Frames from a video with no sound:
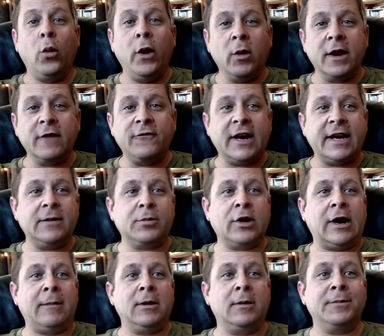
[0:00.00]
want to find a
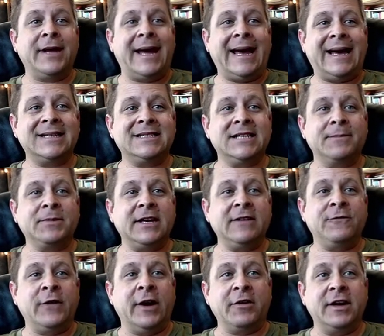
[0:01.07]
problem that has something
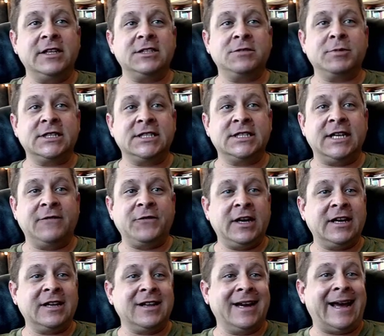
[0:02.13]
very
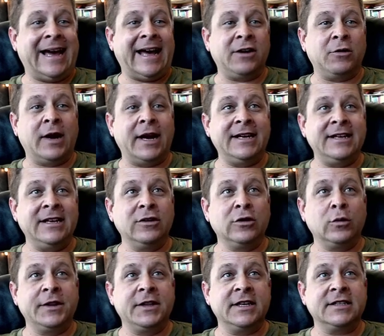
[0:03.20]
specific, like how do I deal
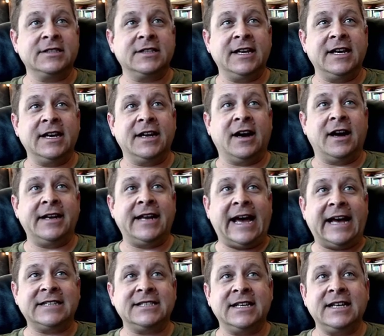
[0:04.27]
with this thing in
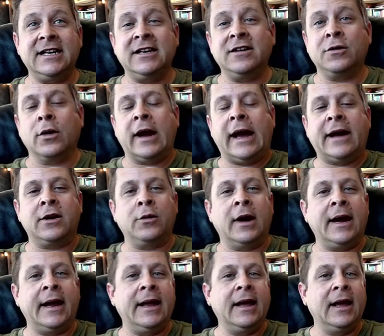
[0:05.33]
Audacity, or how do
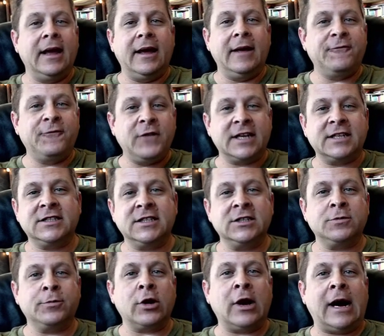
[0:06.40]
I fix this
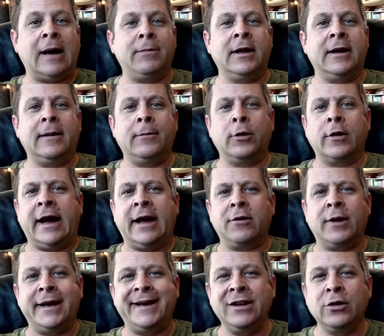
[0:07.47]
problem, or how do
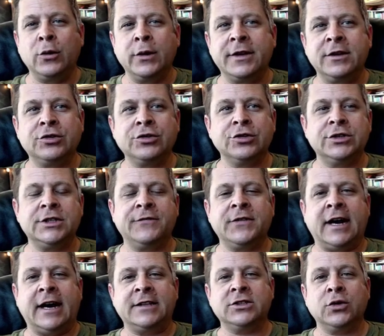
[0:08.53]
I deal with intrusive
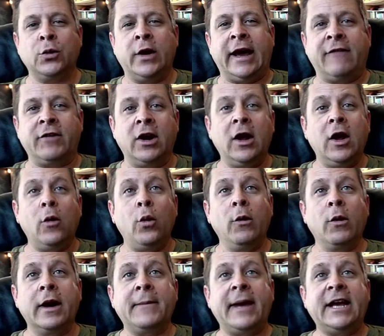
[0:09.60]
thoughts, or whatever. We
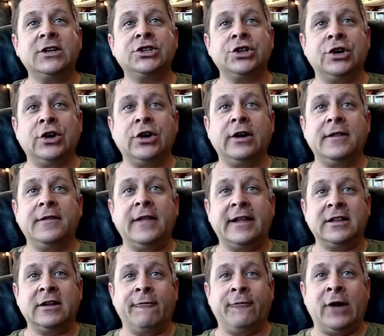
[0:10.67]
want to make sure
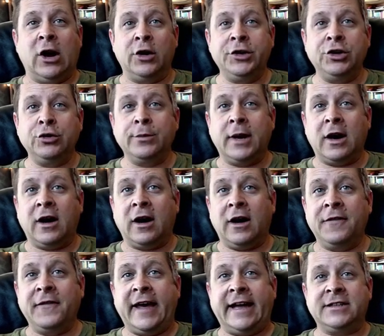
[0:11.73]
that the volume
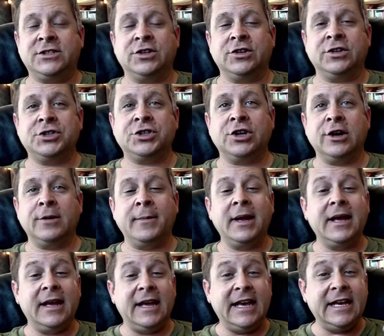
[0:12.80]
on that search term
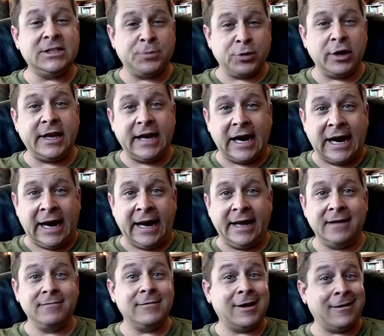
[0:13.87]
is pretty high.
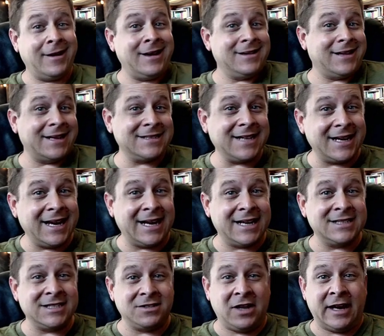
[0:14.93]
All right, that's going to get
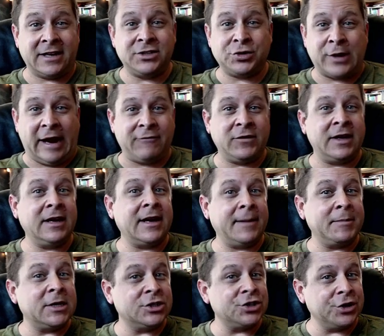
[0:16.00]
us a lot of traffic, and I'm
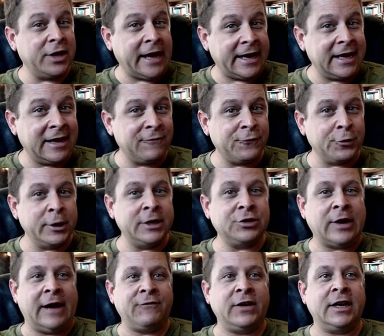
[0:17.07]
going to show you how to get free
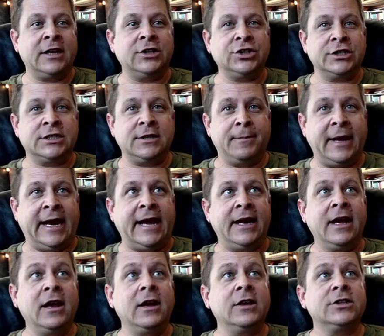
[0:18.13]
traffic in just a minute.
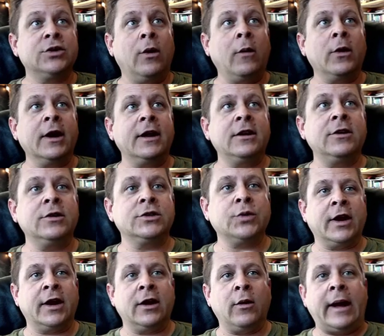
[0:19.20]
So what we're going to do is we're
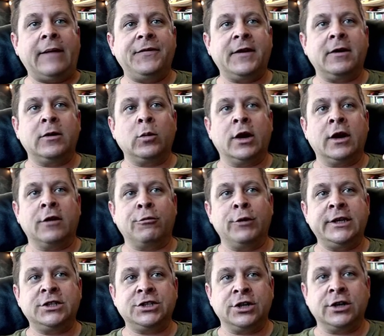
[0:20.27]
to go out there and we're going to
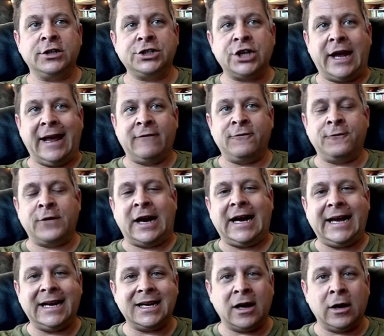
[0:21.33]
research and
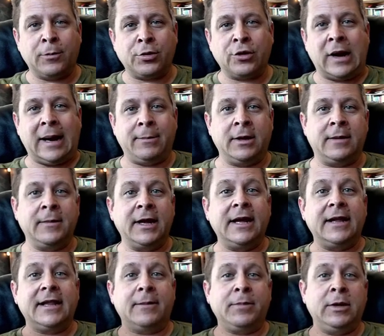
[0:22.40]
find a problem
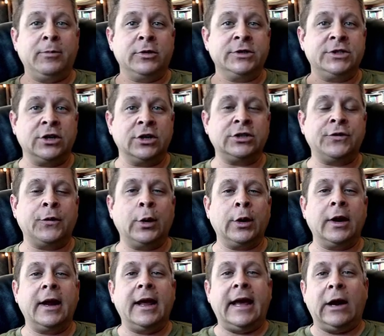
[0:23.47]
that people search
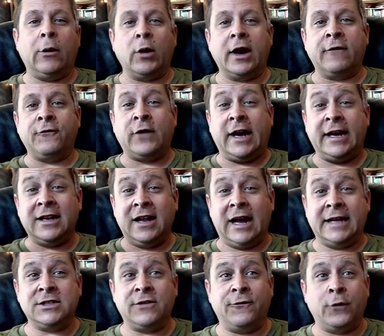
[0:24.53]
for, and we're going to find
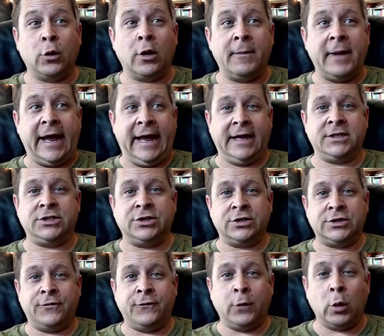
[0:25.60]
lots of forum
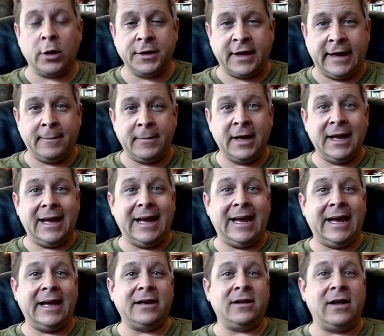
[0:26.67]
answers for them
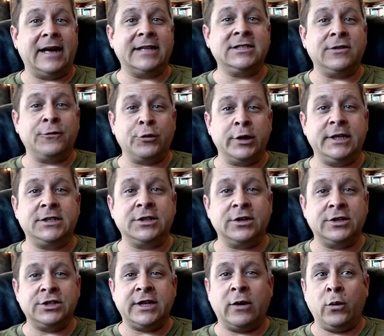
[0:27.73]
and lots of
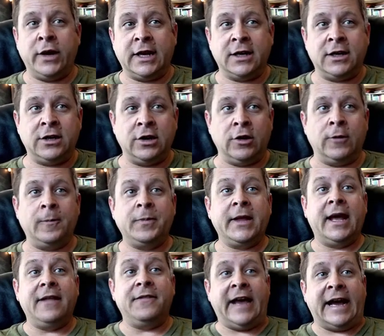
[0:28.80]
research that we can do.
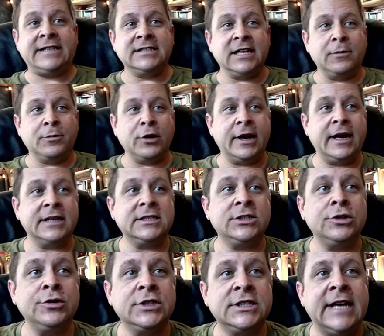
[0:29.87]
That's going to bring us
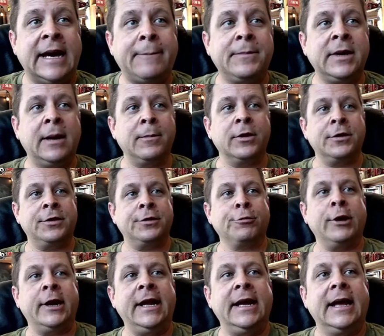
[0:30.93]
to step number
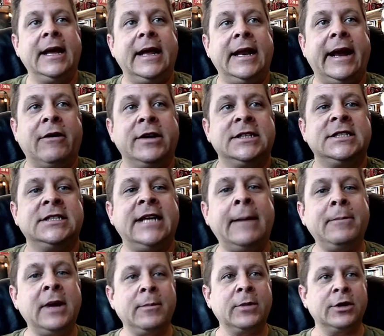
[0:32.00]
three. Now, in
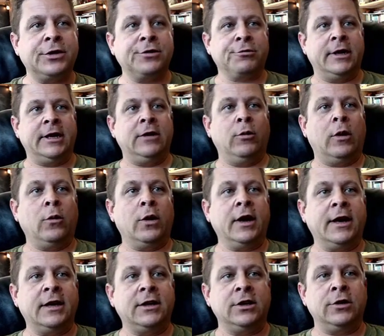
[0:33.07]
step number three, what we're
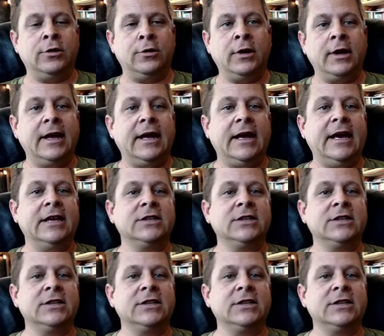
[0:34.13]
going to do is